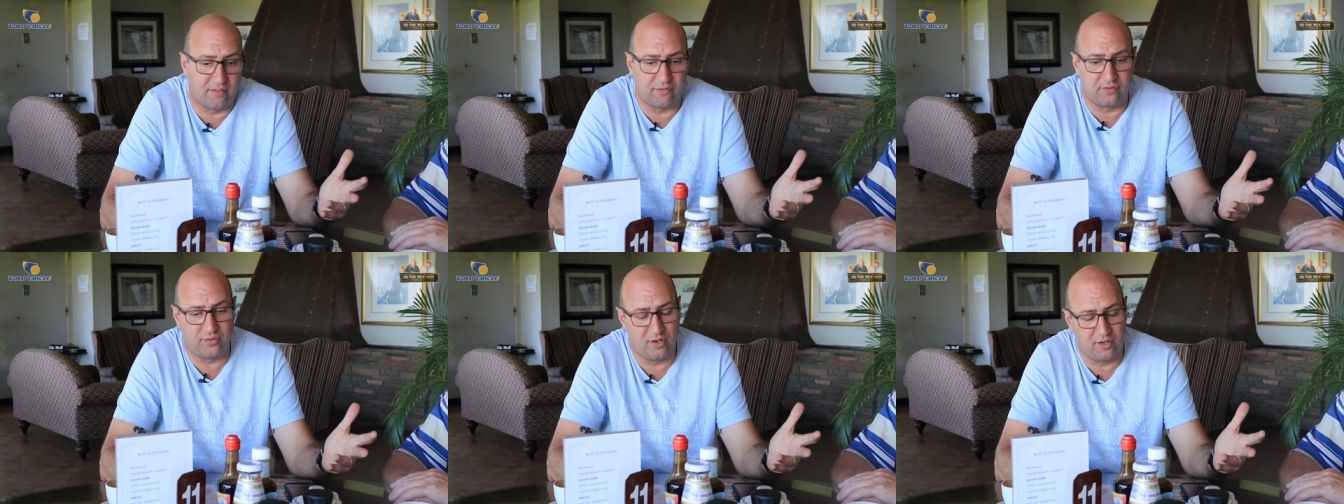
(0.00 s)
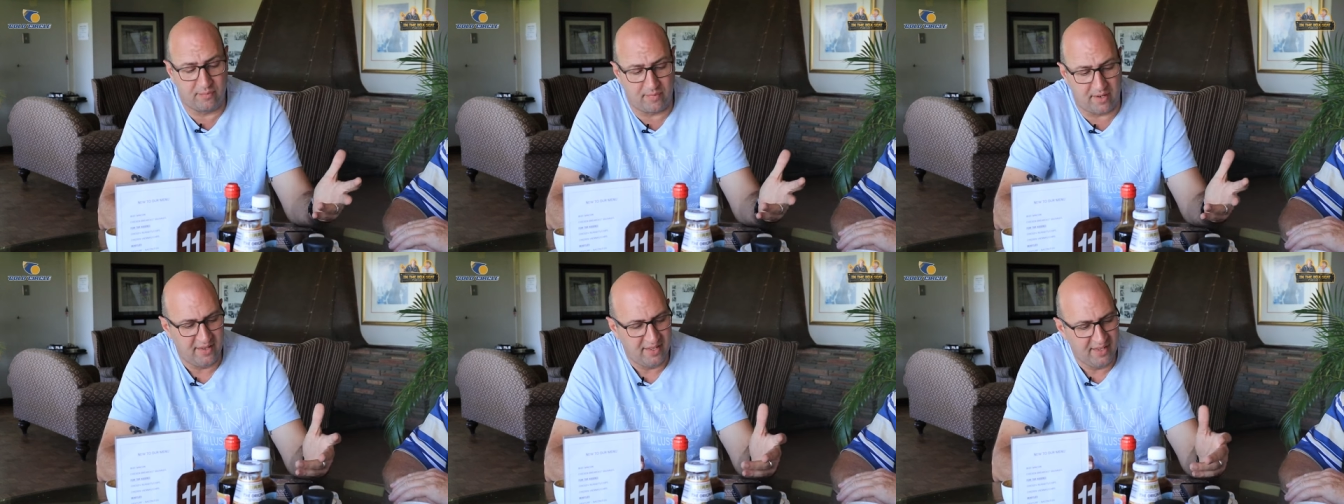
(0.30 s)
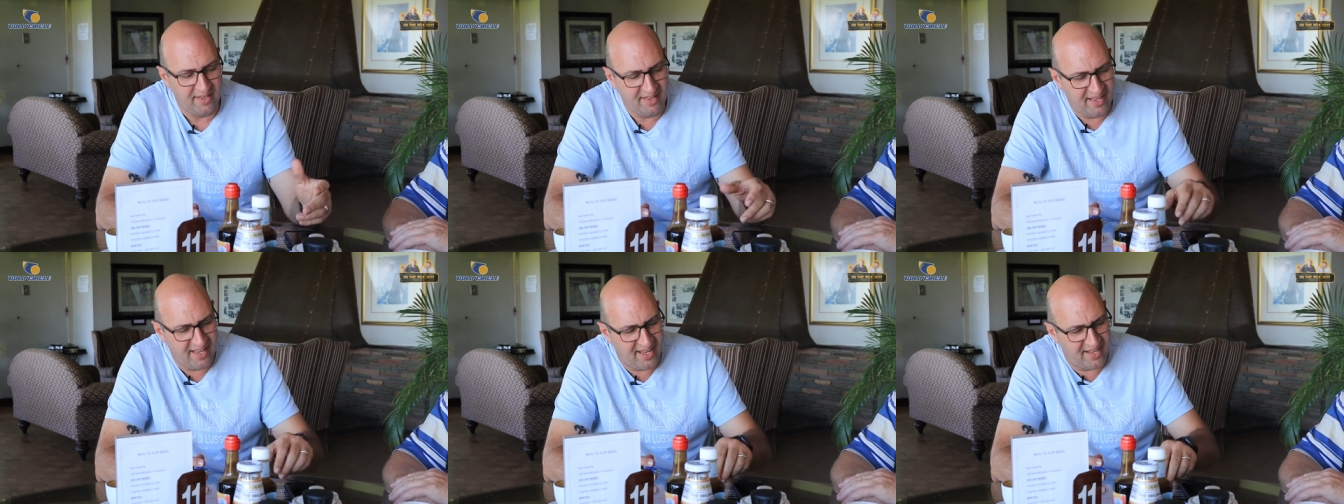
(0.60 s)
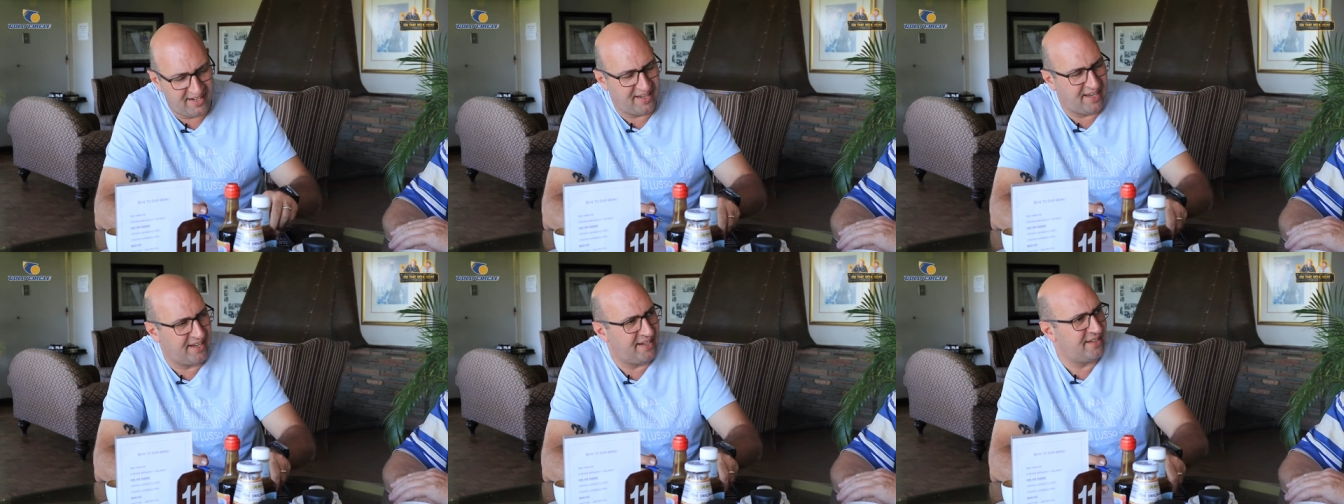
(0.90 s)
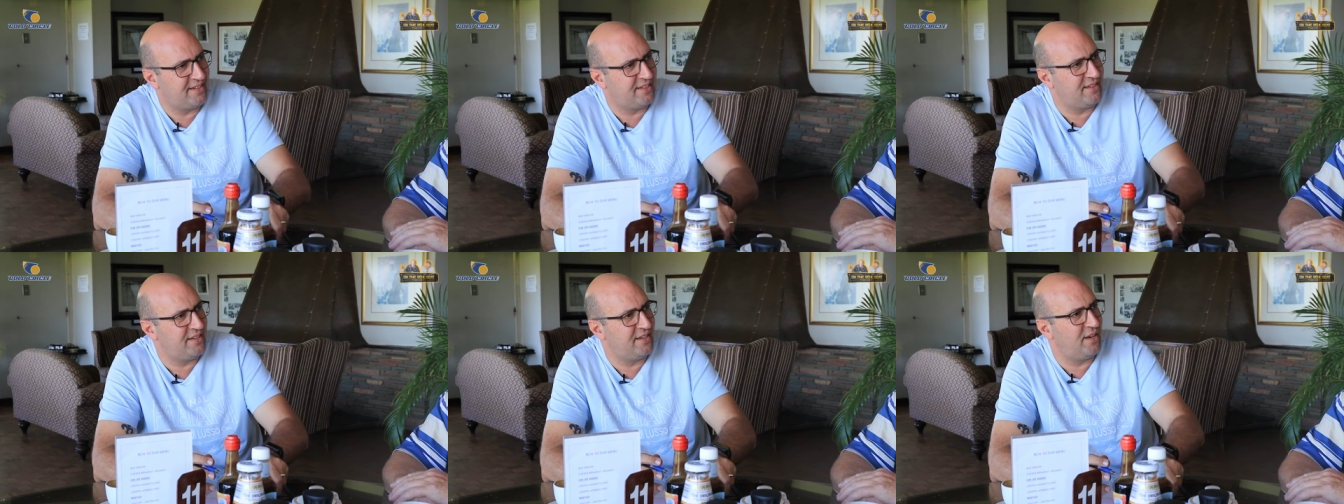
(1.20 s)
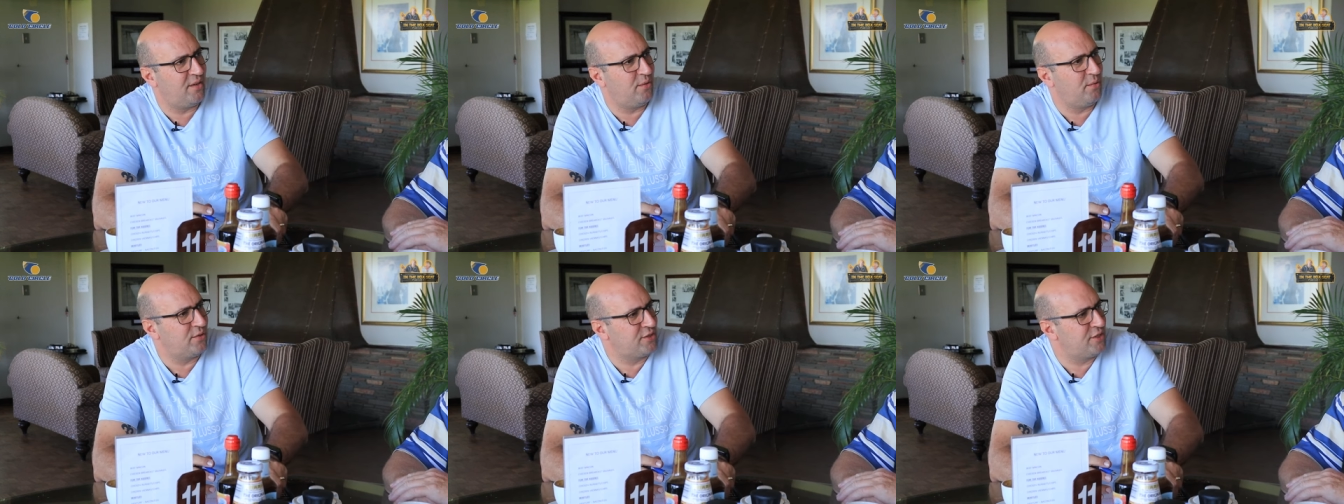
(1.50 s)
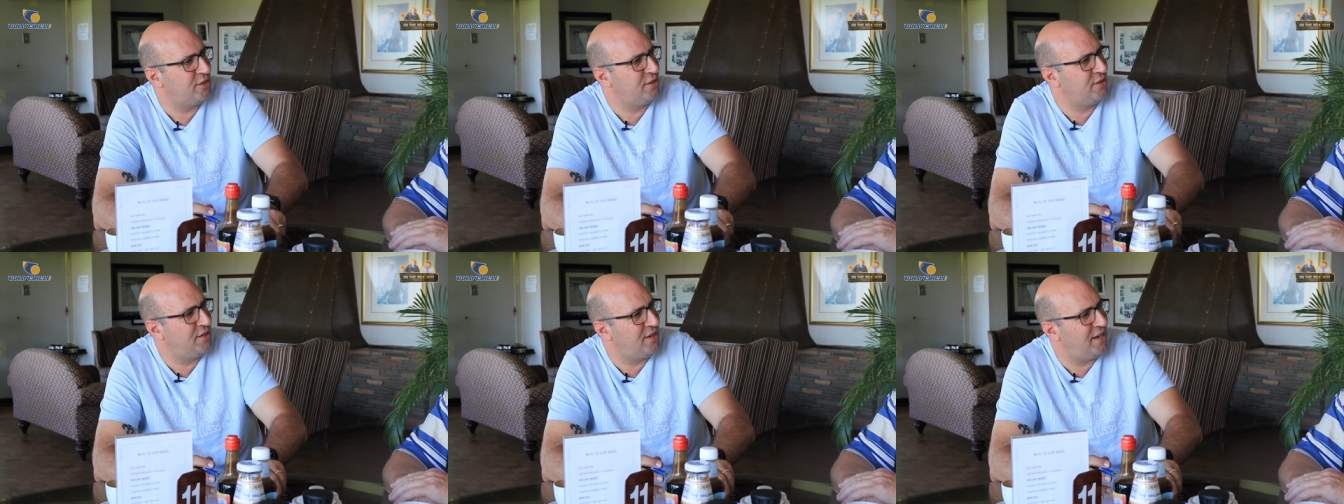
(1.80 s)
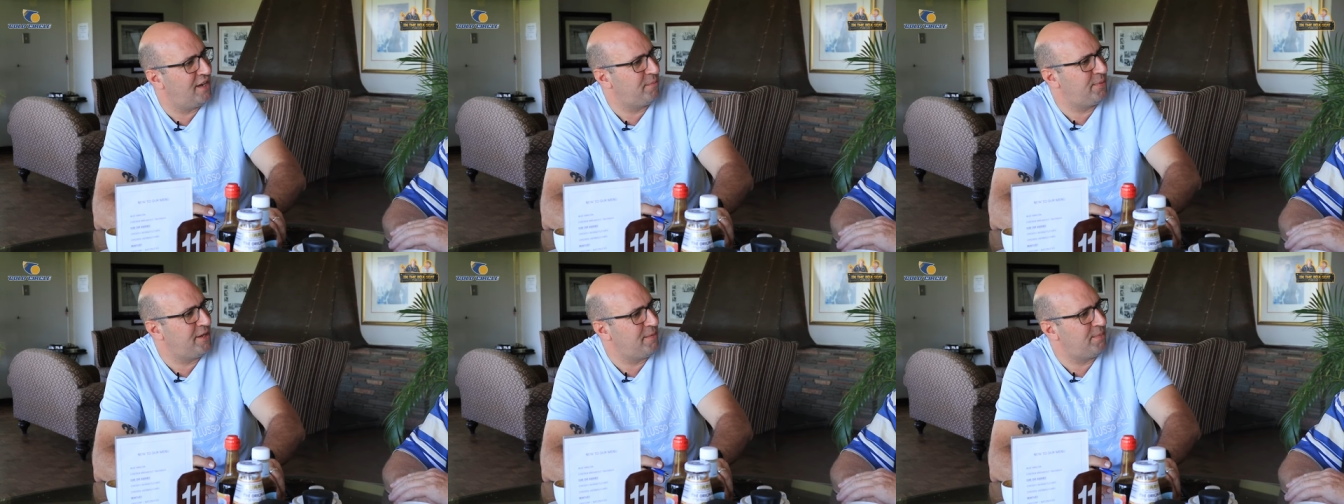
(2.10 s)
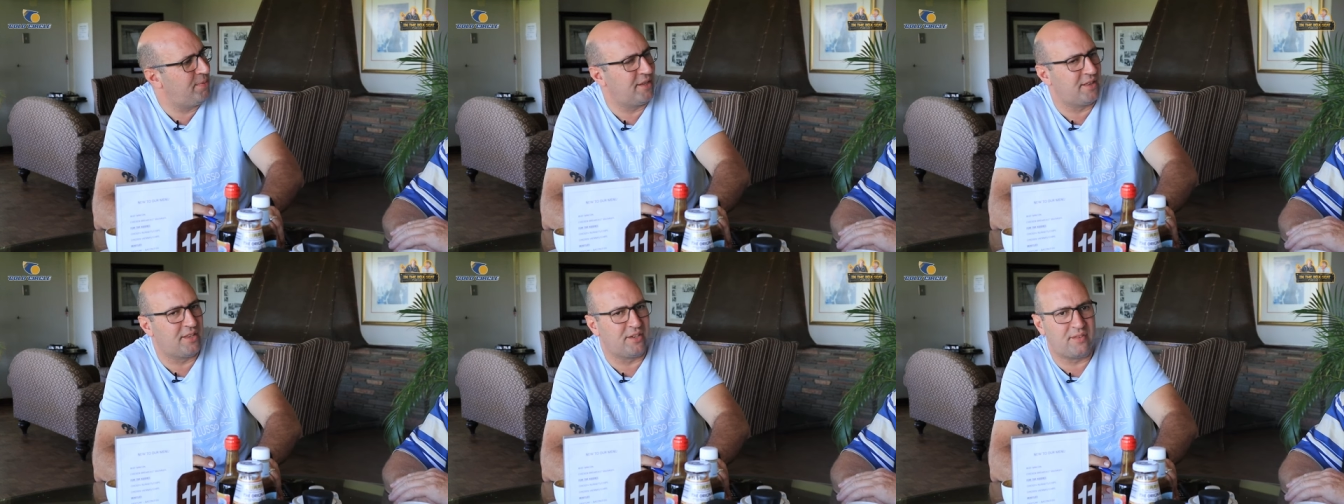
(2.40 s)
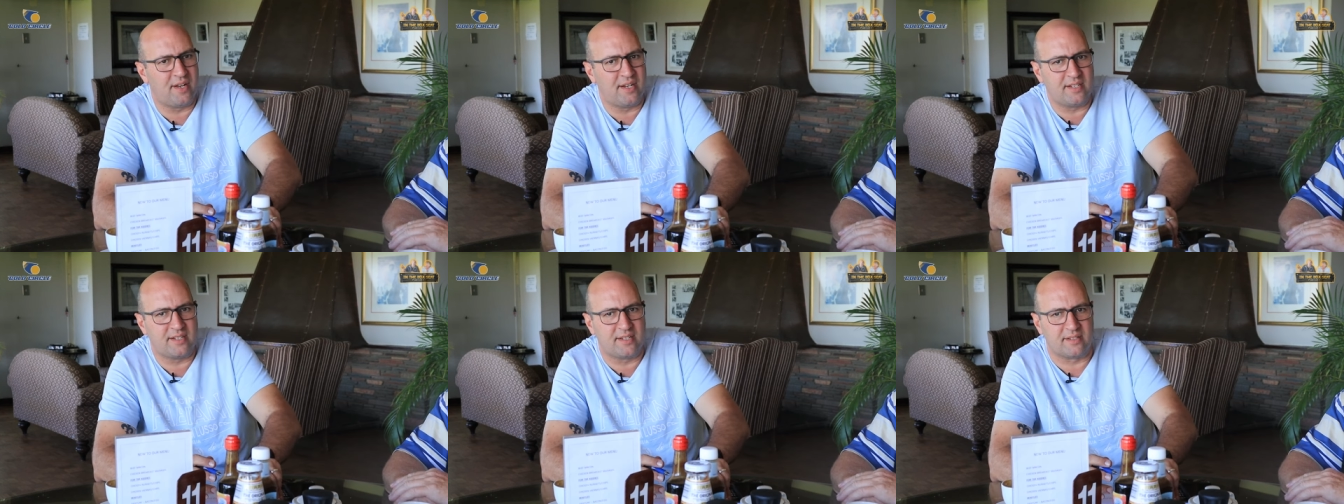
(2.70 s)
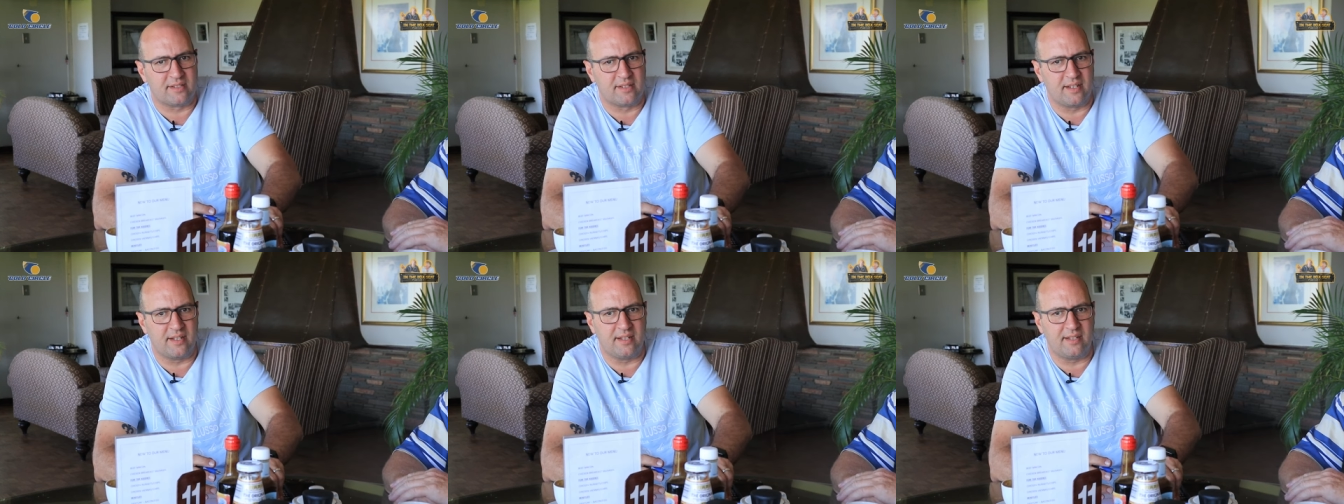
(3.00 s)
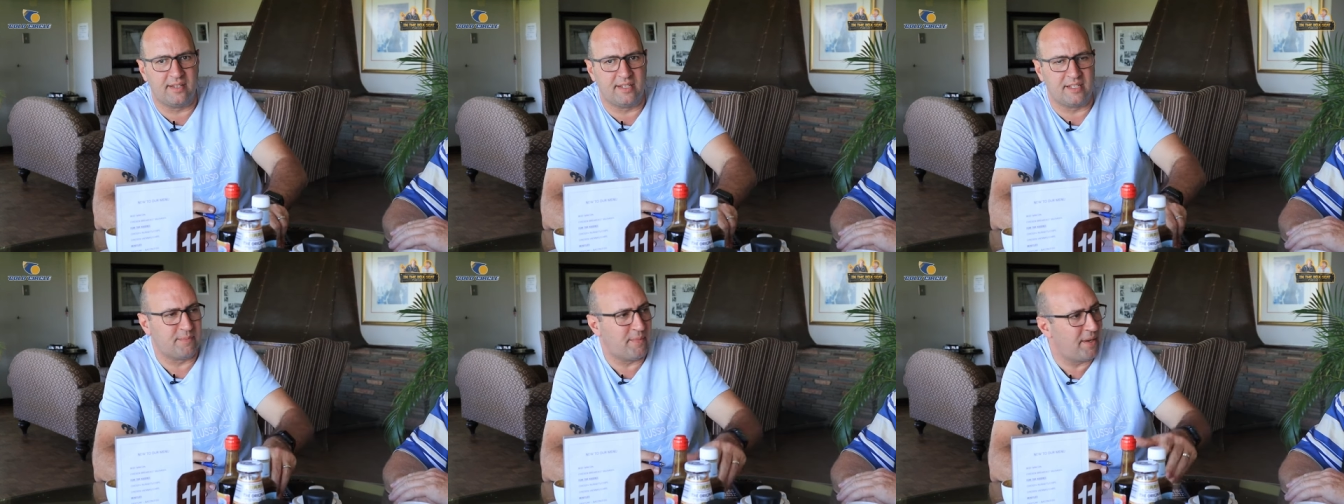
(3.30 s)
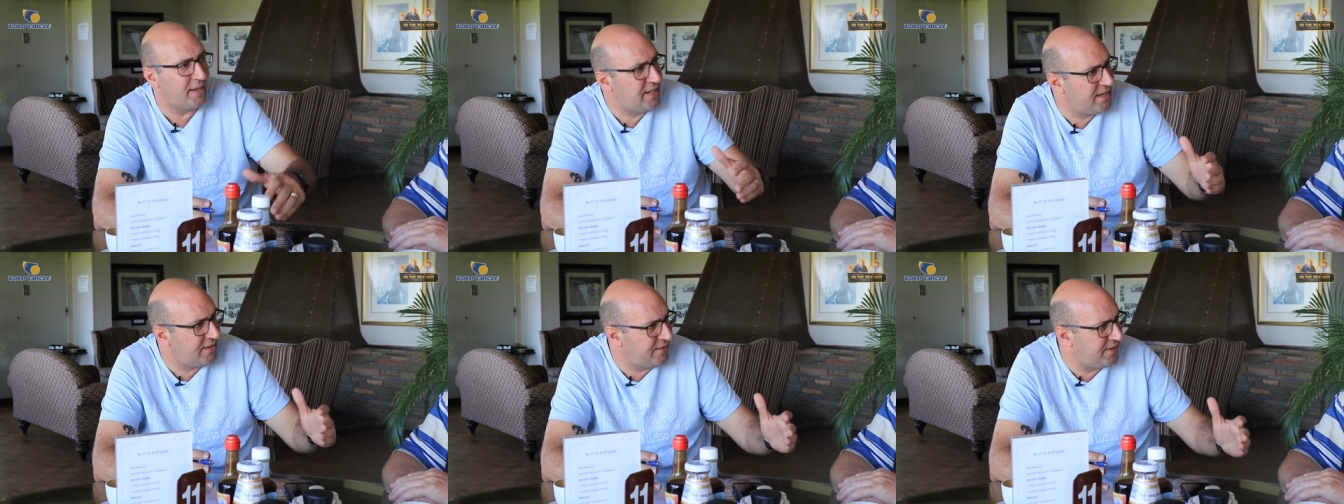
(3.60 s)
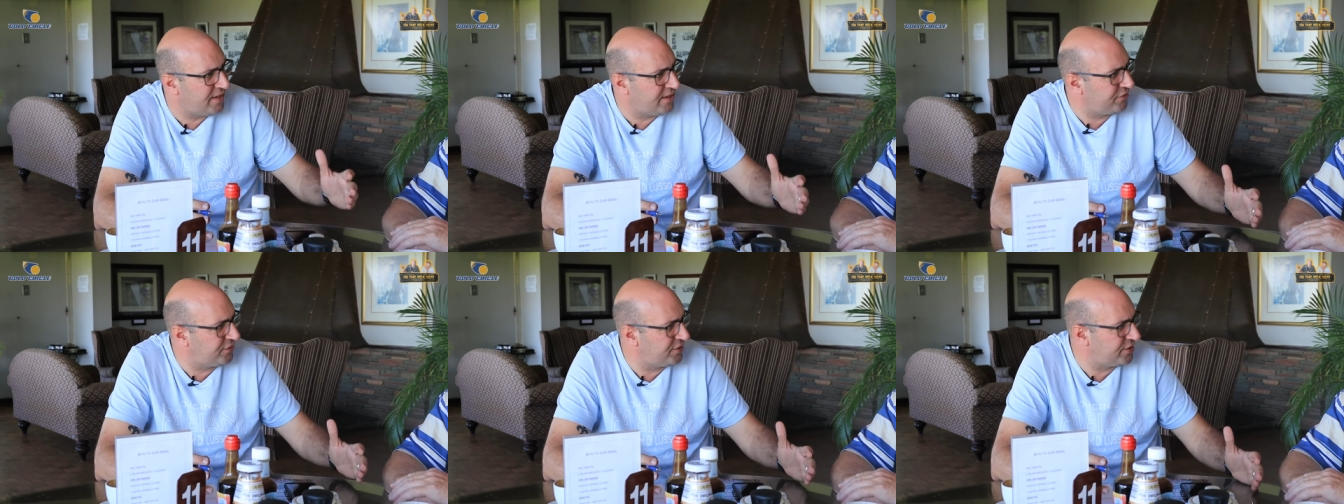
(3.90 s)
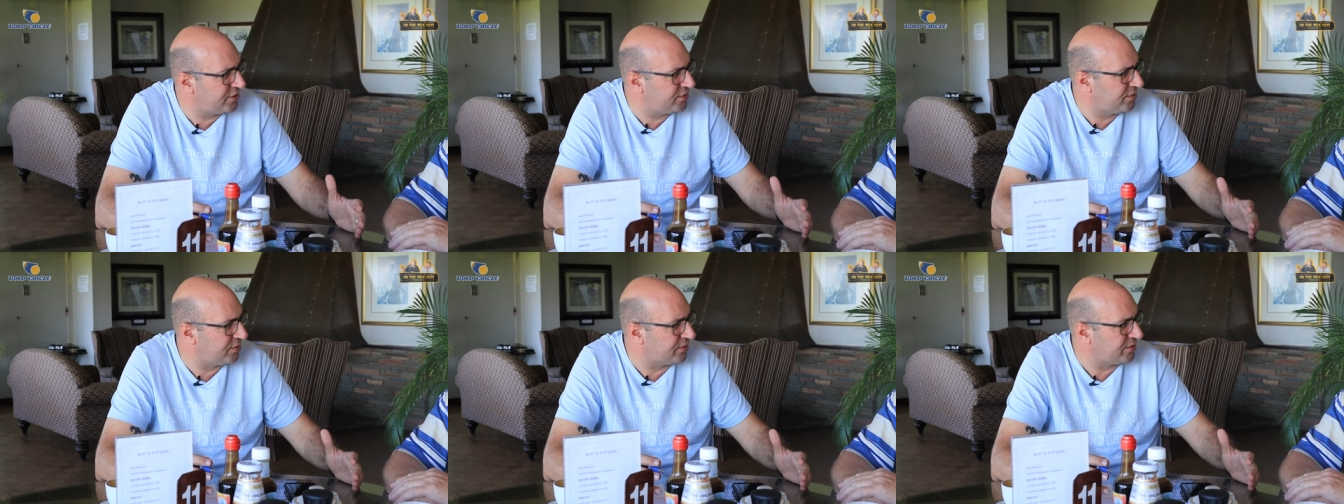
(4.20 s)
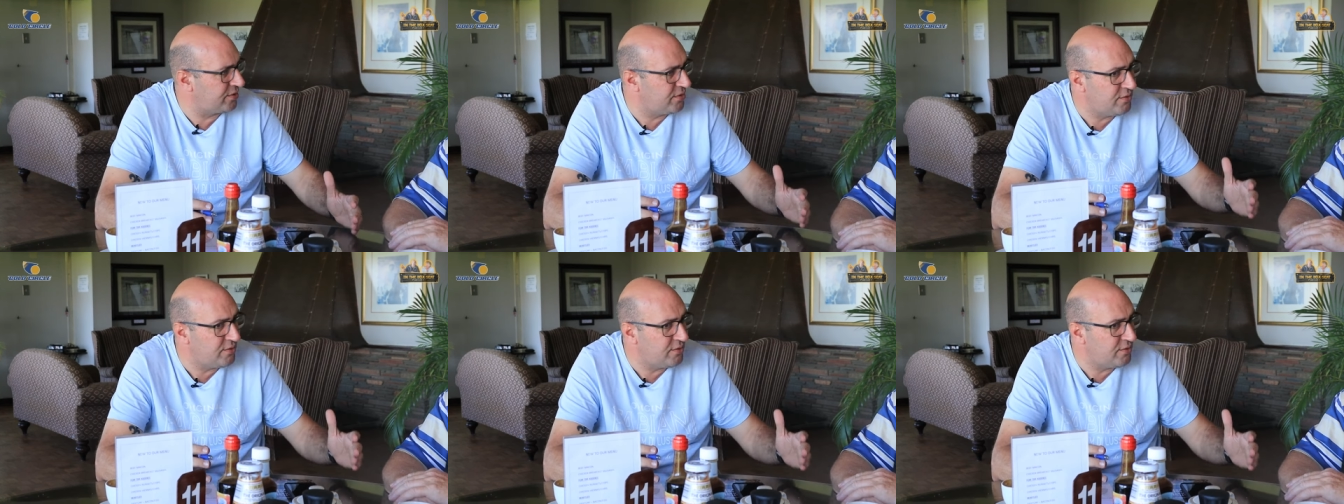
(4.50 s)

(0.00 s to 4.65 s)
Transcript: I've turned my and, and you know, also you hear people at the races, oh, there's money around for this horse.